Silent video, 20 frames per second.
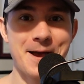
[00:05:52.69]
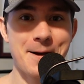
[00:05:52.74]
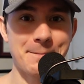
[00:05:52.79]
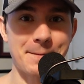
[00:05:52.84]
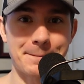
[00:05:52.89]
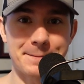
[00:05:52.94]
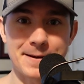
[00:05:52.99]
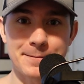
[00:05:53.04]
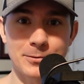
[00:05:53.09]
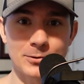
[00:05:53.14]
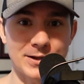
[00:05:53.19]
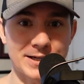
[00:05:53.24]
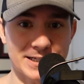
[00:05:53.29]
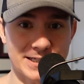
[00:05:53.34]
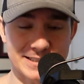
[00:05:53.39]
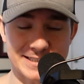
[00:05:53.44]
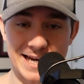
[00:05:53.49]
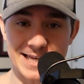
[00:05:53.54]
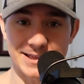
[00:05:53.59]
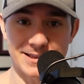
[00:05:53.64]
but people like
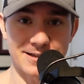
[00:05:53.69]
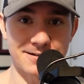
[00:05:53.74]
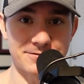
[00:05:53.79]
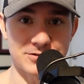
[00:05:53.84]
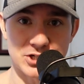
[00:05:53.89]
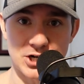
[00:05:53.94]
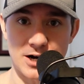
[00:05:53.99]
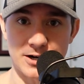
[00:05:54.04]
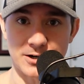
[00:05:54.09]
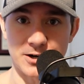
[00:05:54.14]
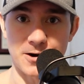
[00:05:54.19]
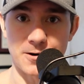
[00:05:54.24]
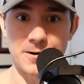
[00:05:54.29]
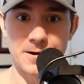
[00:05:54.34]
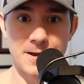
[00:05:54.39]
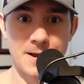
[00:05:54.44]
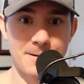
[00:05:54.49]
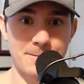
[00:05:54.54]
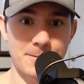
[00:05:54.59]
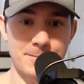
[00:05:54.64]
because i love jocko
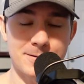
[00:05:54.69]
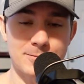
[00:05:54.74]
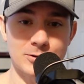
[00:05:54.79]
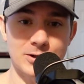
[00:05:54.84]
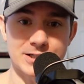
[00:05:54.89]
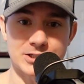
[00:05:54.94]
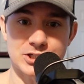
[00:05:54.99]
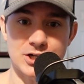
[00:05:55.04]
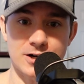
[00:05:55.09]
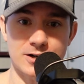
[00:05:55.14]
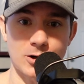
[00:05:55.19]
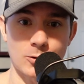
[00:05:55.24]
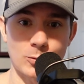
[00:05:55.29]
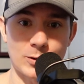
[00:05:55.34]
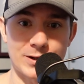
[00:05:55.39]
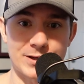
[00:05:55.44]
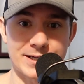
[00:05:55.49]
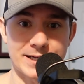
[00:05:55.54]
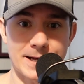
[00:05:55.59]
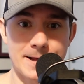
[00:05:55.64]
but people like jocko
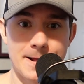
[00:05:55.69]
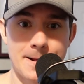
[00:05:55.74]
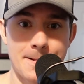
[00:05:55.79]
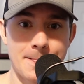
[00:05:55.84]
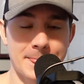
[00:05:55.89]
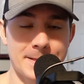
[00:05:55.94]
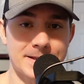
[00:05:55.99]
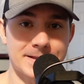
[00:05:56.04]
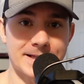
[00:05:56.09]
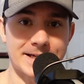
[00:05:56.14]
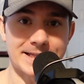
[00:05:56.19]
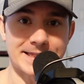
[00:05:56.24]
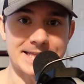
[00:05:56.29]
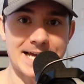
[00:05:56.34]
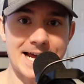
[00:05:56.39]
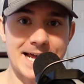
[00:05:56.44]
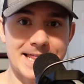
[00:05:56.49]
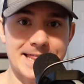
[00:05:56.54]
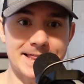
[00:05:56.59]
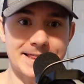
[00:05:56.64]
willink like
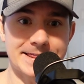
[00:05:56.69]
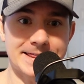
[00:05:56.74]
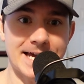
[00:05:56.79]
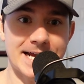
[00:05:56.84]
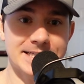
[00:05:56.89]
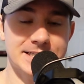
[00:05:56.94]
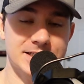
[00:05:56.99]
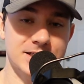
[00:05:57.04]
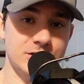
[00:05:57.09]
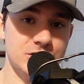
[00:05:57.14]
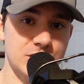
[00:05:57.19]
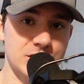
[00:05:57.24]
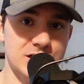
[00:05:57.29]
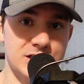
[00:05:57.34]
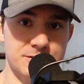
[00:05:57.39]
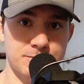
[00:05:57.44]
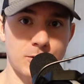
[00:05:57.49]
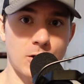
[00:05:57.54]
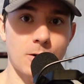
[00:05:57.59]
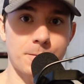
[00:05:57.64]
that that's such a
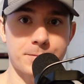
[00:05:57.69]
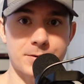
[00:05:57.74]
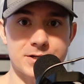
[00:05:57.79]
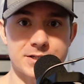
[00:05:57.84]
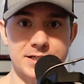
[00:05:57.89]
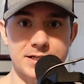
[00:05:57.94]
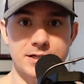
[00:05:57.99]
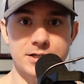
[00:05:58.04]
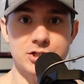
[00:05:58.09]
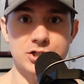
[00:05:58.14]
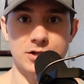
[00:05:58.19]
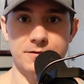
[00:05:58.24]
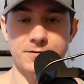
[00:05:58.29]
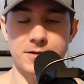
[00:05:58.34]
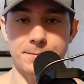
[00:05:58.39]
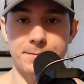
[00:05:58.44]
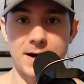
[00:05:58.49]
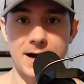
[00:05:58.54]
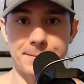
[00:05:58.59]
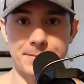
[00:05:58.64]
small percentage of
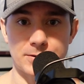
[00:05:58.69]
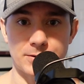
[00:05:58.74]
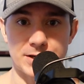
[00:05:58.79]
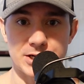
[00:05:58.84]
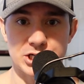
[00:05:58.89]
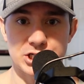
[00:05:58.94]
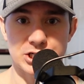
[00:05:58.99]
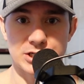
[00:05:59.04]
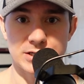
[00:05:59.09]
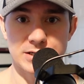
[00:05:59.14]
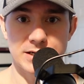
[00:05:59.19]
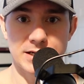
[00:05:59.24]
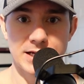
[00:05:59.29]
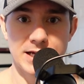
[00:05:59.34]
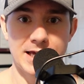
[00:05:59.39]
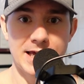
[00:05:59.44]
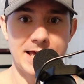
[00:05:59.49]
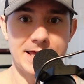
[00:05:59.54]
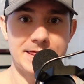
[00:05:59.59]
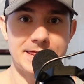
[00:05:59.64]
the population
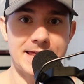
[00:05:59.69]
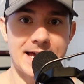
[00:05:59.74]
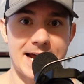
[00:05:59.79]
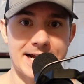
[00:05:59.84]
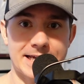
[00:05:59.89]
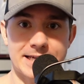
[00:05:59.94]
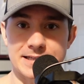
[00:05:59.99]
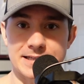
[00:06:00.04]
that can